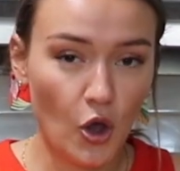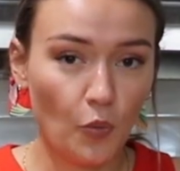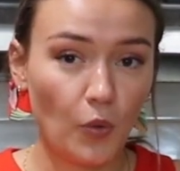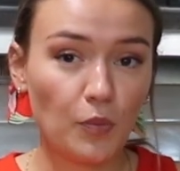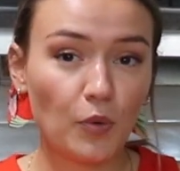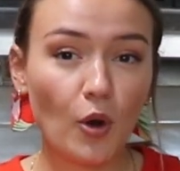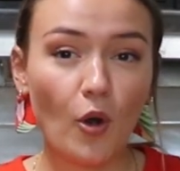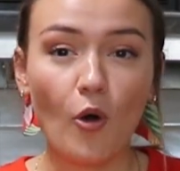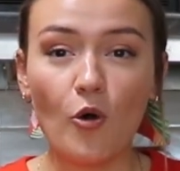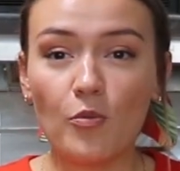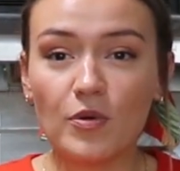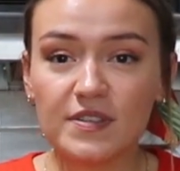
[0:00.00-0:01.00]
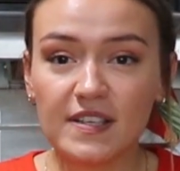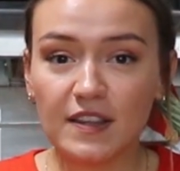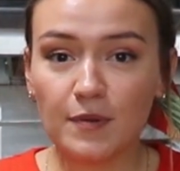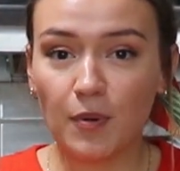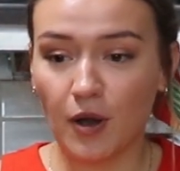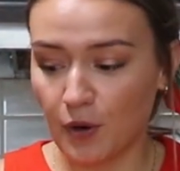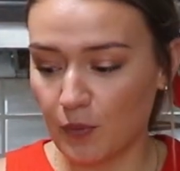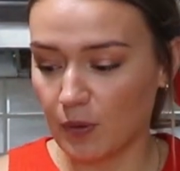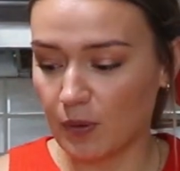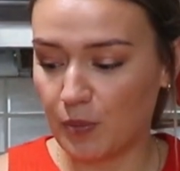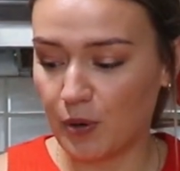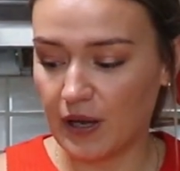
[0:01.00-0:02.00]
When we're almost at the part where
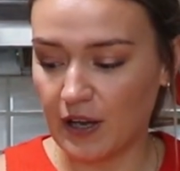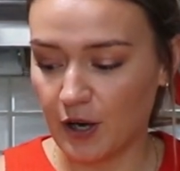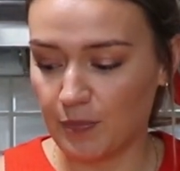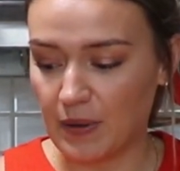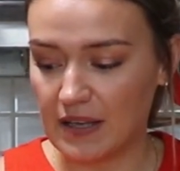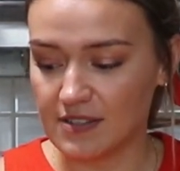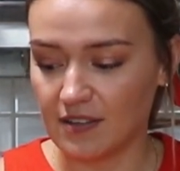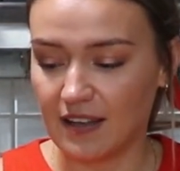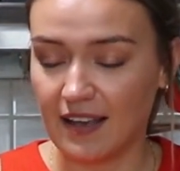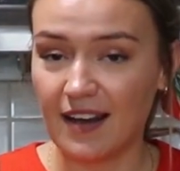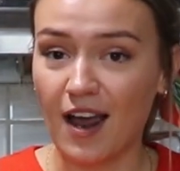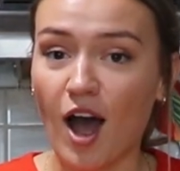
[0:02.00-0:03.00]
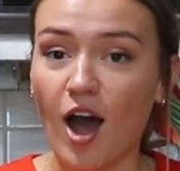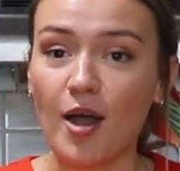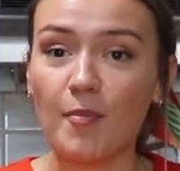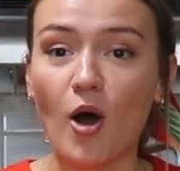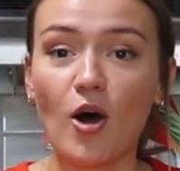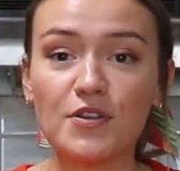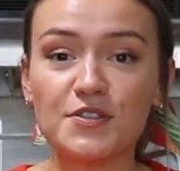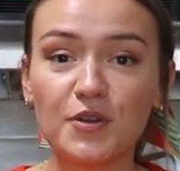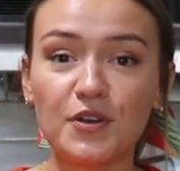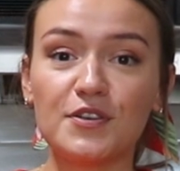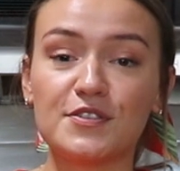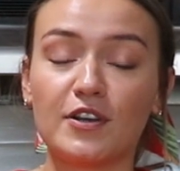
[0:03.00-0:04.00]
we're putting our basil in, I'm also
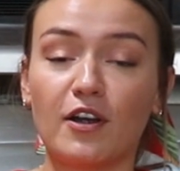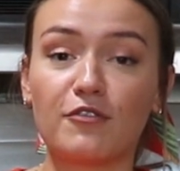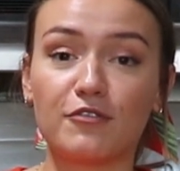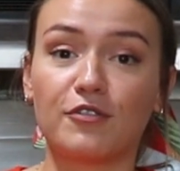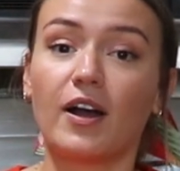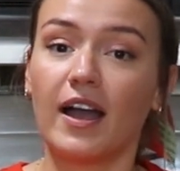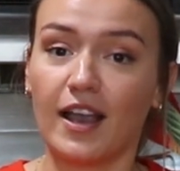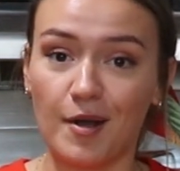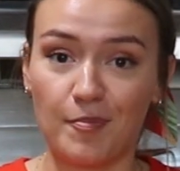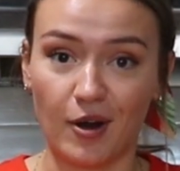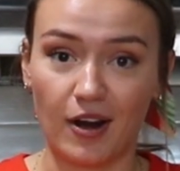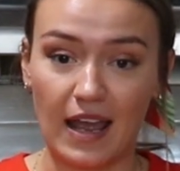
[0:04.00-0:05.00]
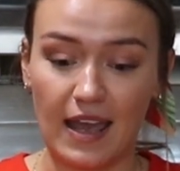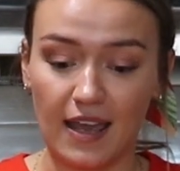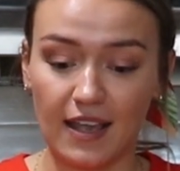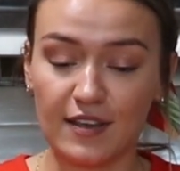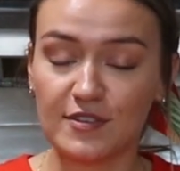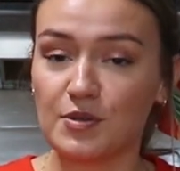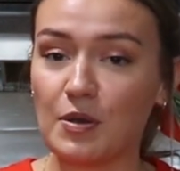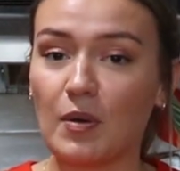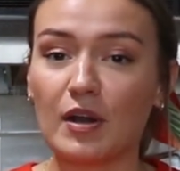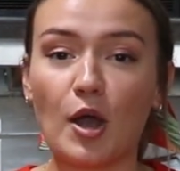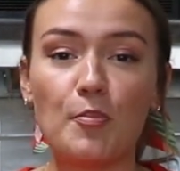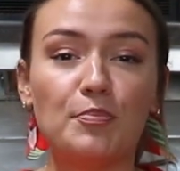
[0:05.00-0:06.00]
gonna start frying up our egg. So we
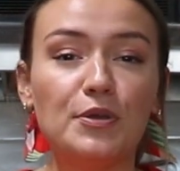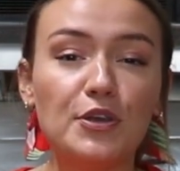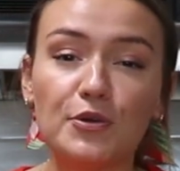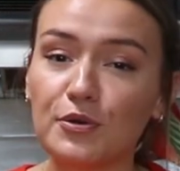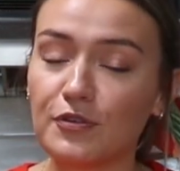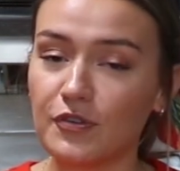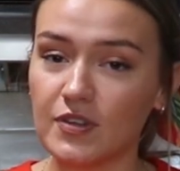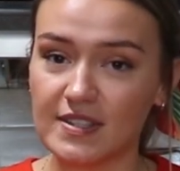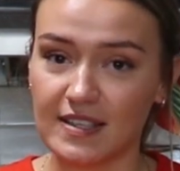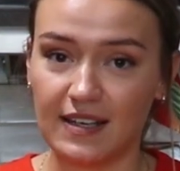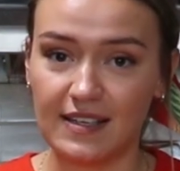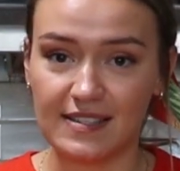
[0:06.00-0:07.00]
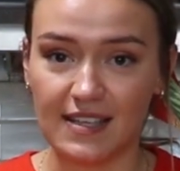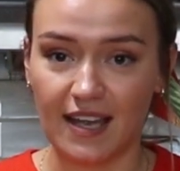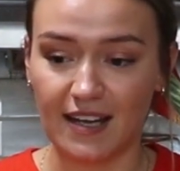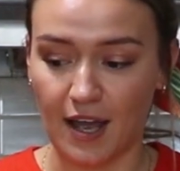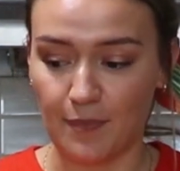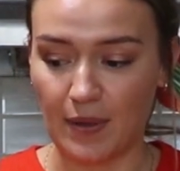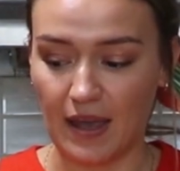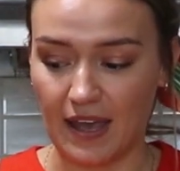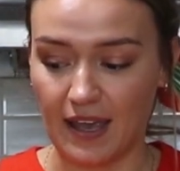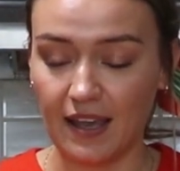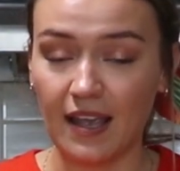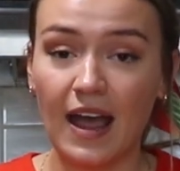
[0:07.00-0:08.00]
want a beautiful sunny side up
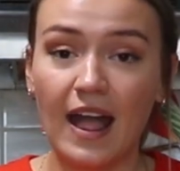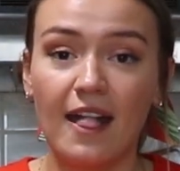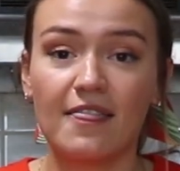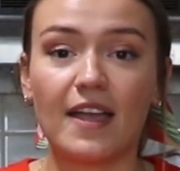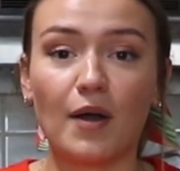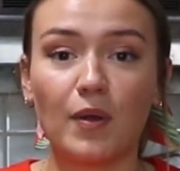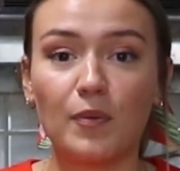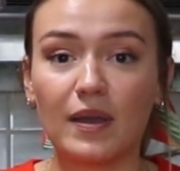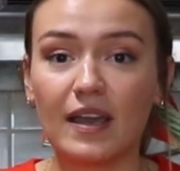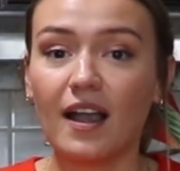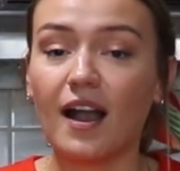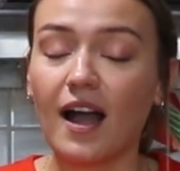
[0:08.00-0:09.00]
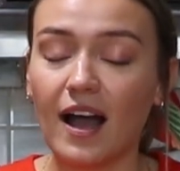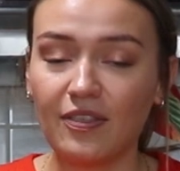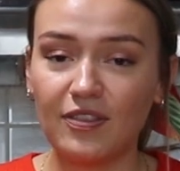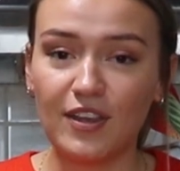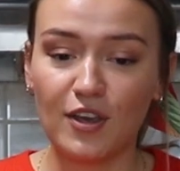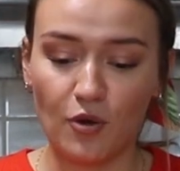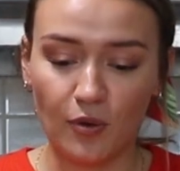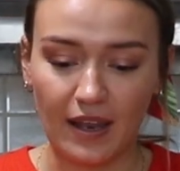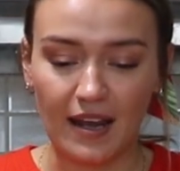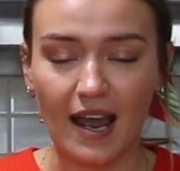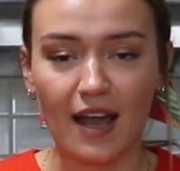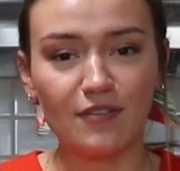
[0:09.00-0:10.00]
egg. That way we can cut the yolk
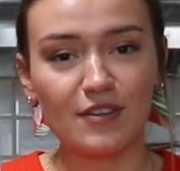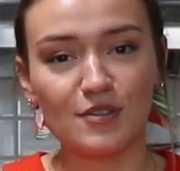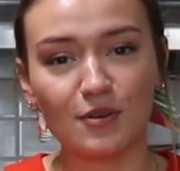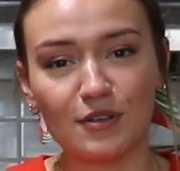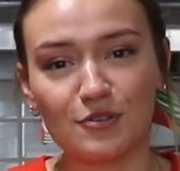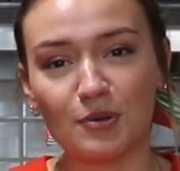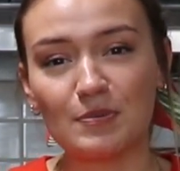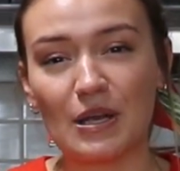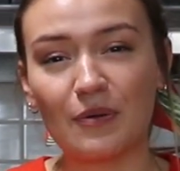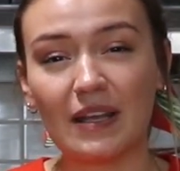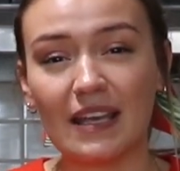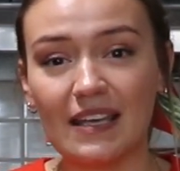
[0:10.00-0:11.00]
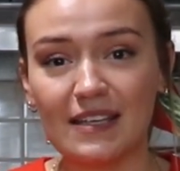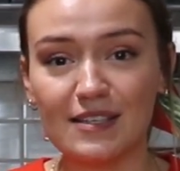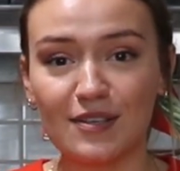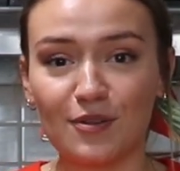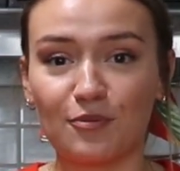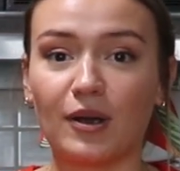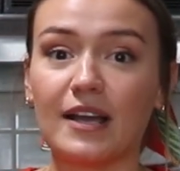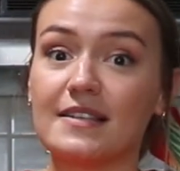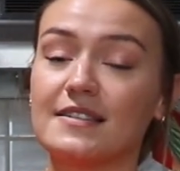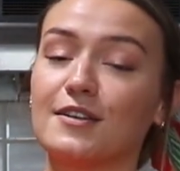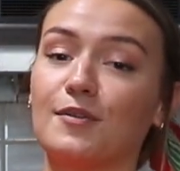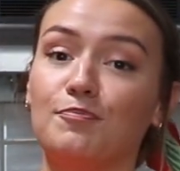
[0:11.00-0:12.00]
and have it sort of drip down into the
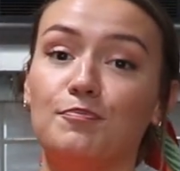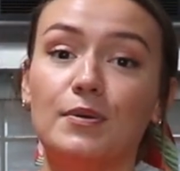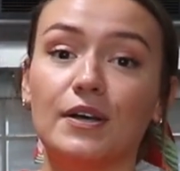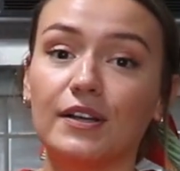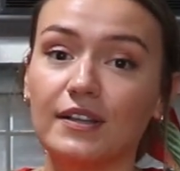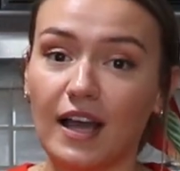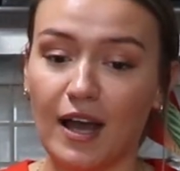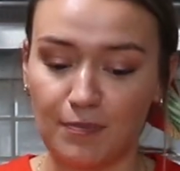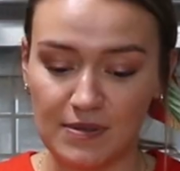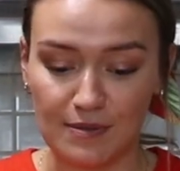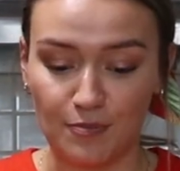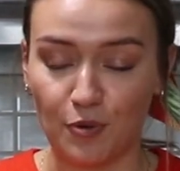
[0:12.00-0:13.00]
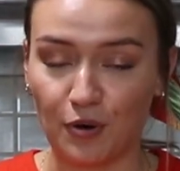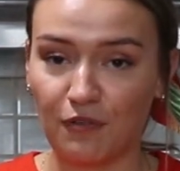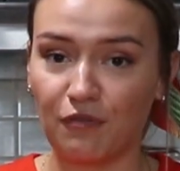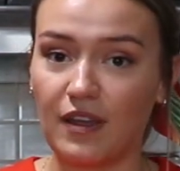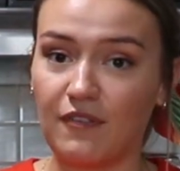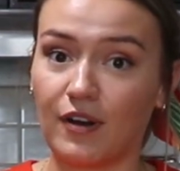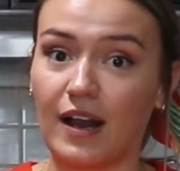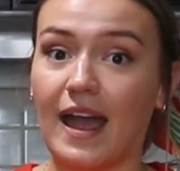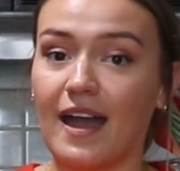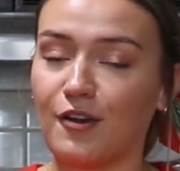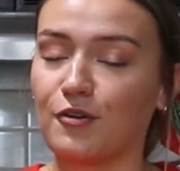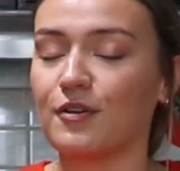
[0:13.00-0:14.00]
rice to build up some more flavor
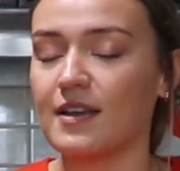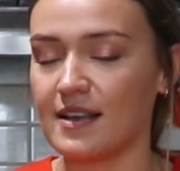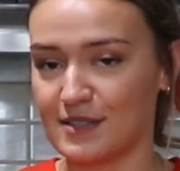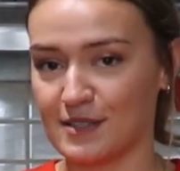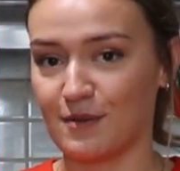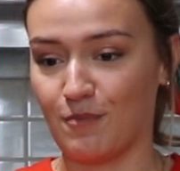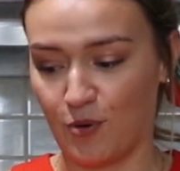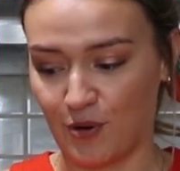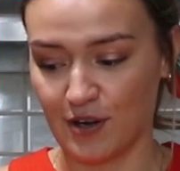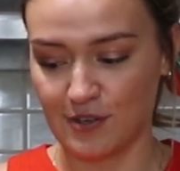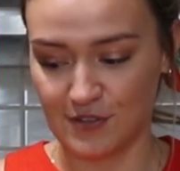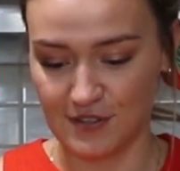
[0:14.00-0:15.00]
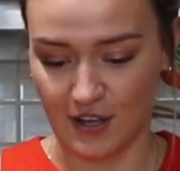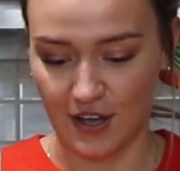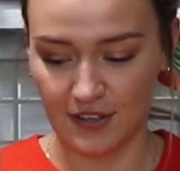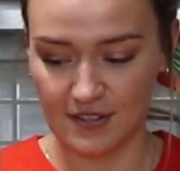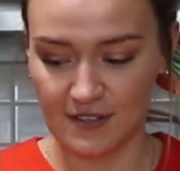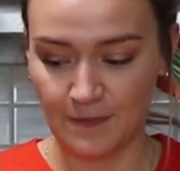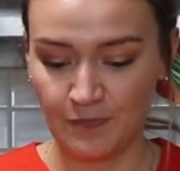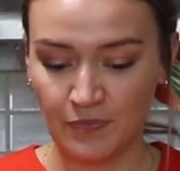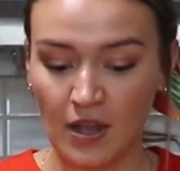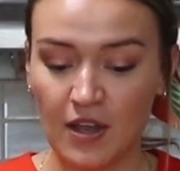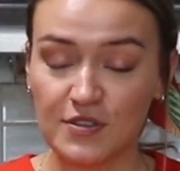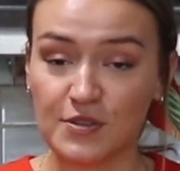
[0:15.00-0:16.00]
and create some more sauce.
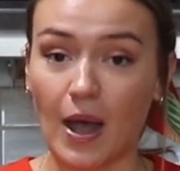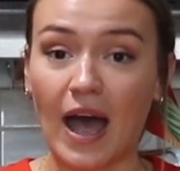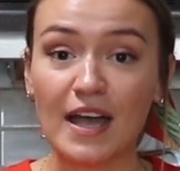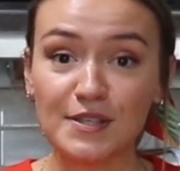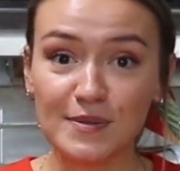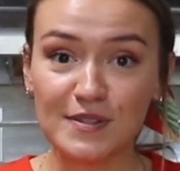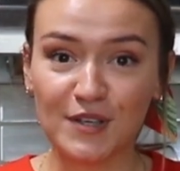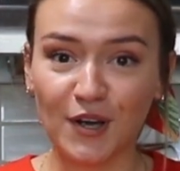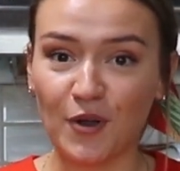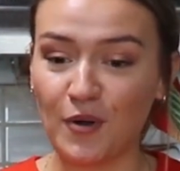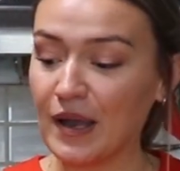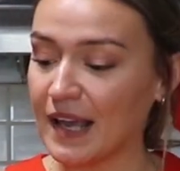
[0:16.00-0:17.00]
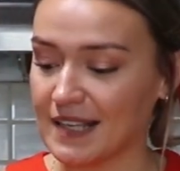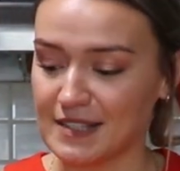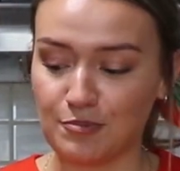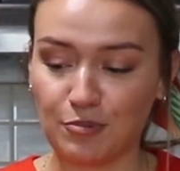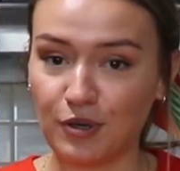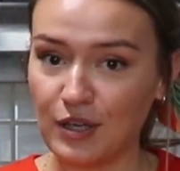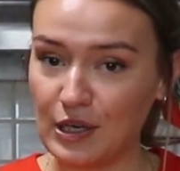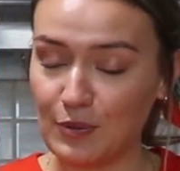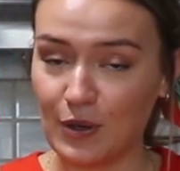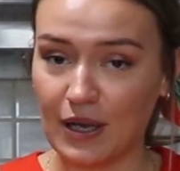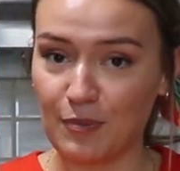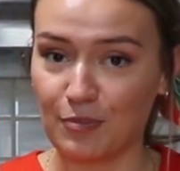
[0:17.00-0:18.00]
So as we start going, it's a pretty
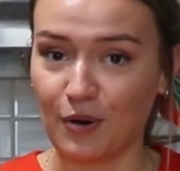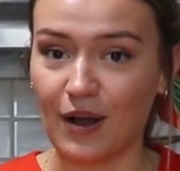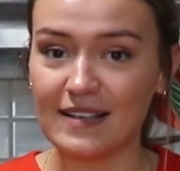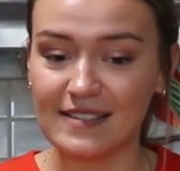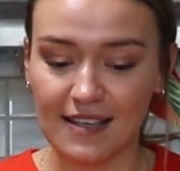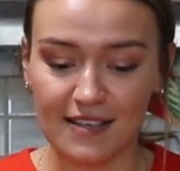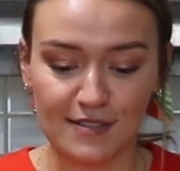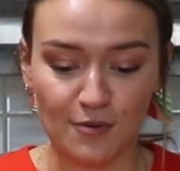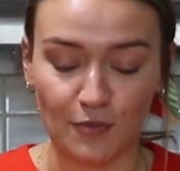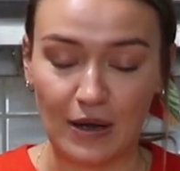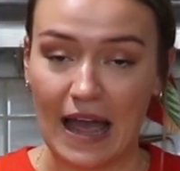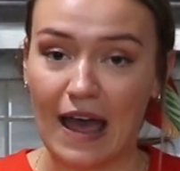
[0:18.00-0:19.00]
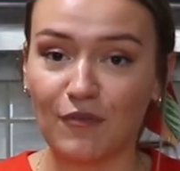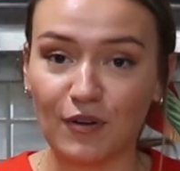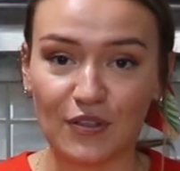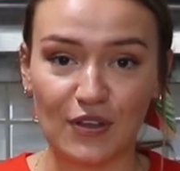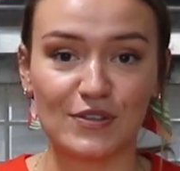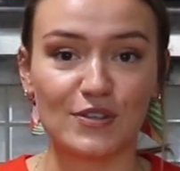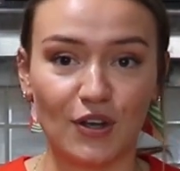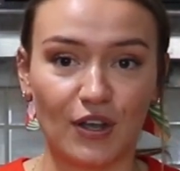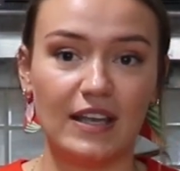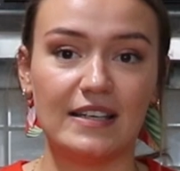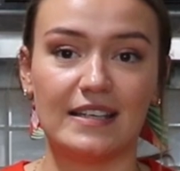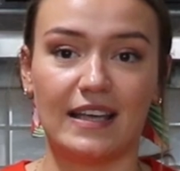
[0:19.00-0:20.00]
quick process when everything's
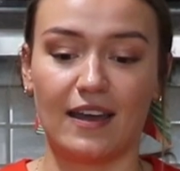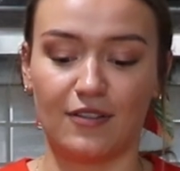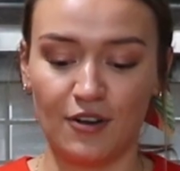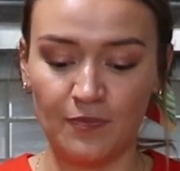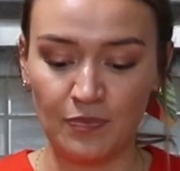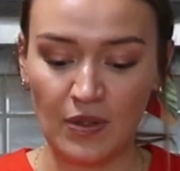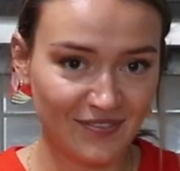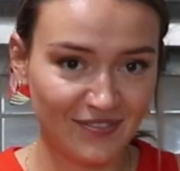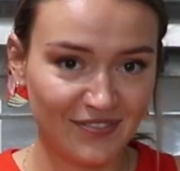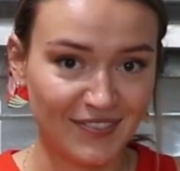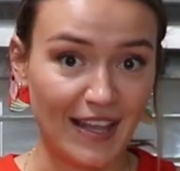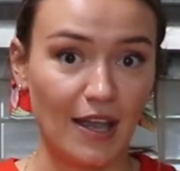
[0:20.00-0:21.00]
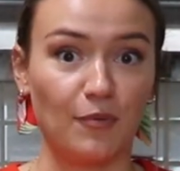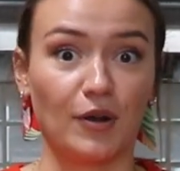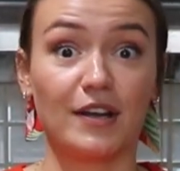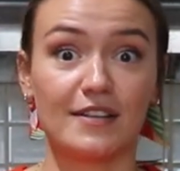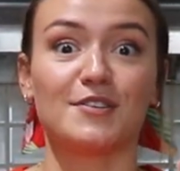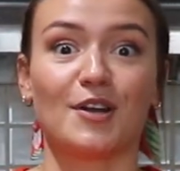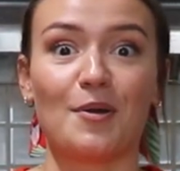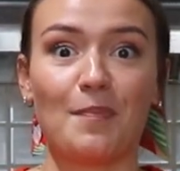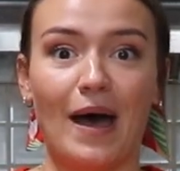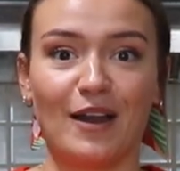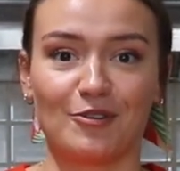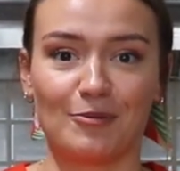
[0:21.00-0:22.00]
cooking together. And we're gonna start our
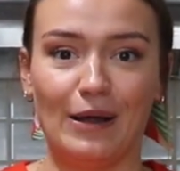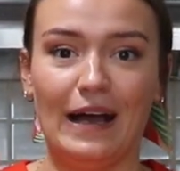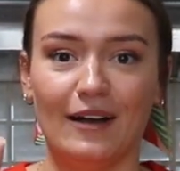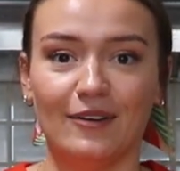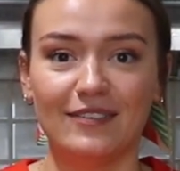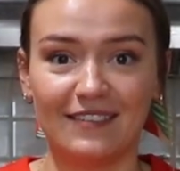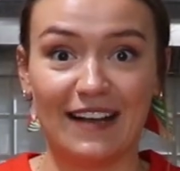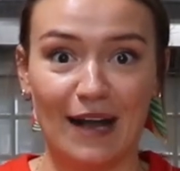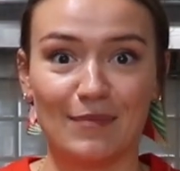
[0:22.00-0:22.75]
Pad Gra Prao.